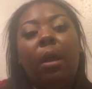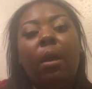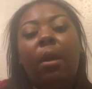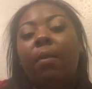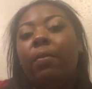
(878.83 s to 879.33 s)

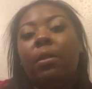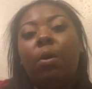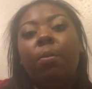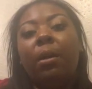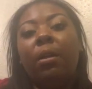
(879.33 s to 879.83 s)
if it's
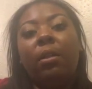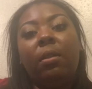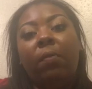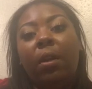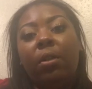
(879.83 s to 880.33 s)
going to be a
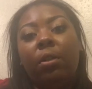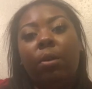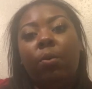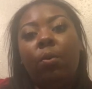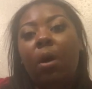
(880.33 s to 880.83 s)
disadvantage to
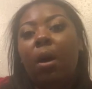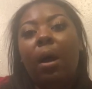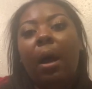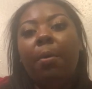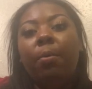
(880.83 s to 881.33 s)
you,
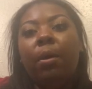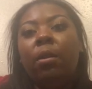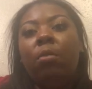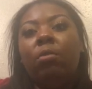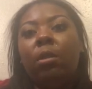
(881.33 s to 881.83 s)
I would rather
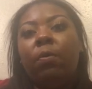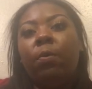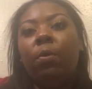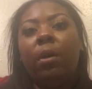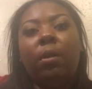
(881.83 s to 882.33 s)
you just
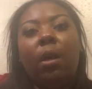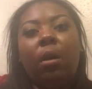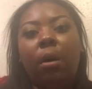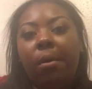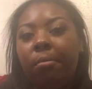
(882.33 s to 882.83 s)
avoid,
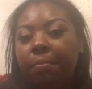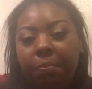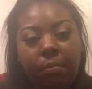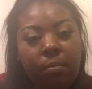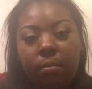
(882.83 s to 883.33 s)
not go.
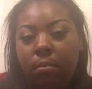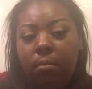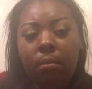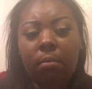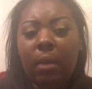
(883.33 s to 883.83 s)

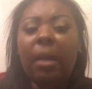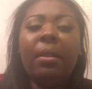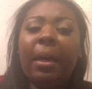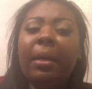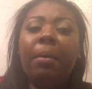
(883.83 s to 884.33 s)

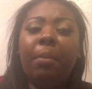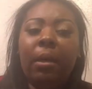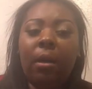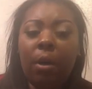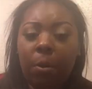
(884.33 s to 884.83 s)
That can
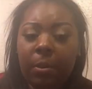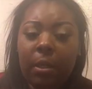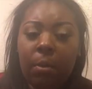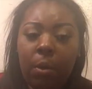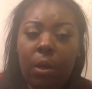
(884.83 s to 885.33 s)
be a coping
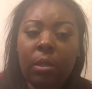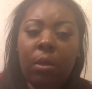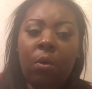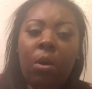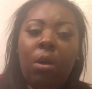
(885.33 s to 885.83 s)
skill, but
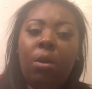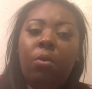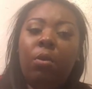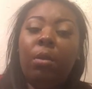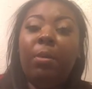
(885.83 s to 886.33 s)
also
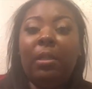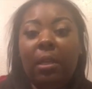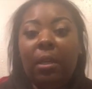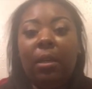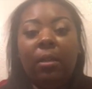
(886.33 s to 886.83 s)
you need to be
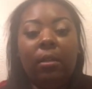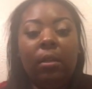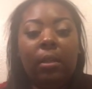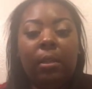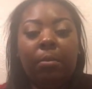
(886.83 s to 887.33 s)
seeking
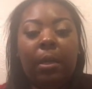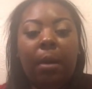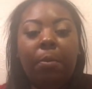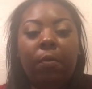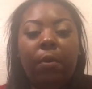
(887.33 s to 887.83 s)
some
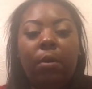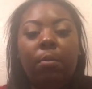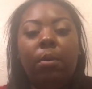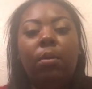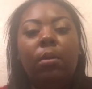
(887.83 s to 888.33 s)
type of
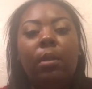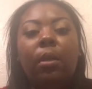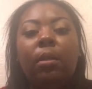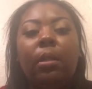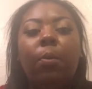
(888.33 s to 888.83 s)
help,
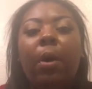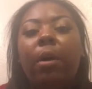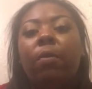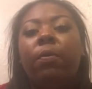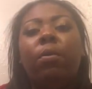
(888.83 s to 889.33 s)
telling someone how
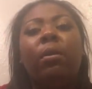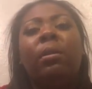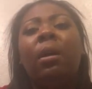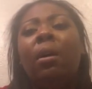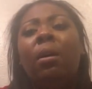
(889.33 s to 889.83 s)
you feel.
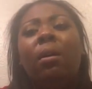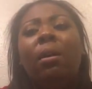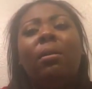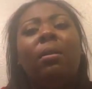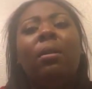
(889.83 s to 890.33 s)
Because
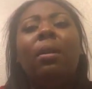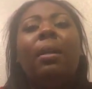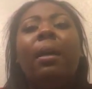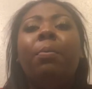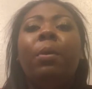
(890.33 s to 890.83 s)
a
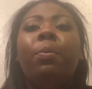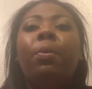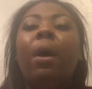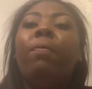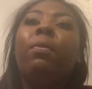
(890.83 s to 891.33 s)
lot of
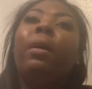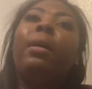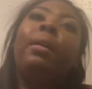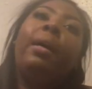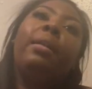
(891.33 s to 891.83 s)
people, I feel
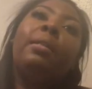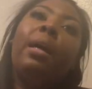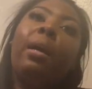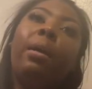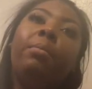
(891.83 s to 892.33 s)
like a lot of
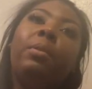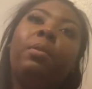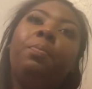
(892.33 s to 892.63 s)
times